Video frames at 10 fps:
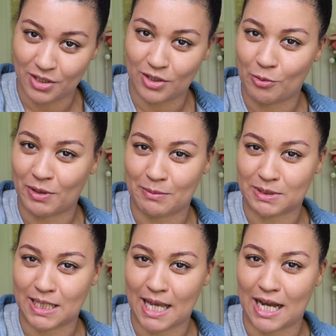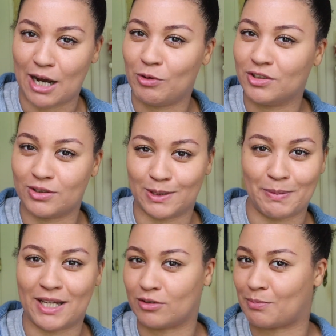You know what I'm saying? I want to
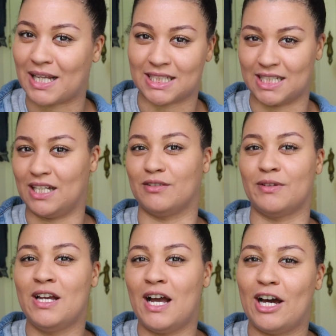depend on myself.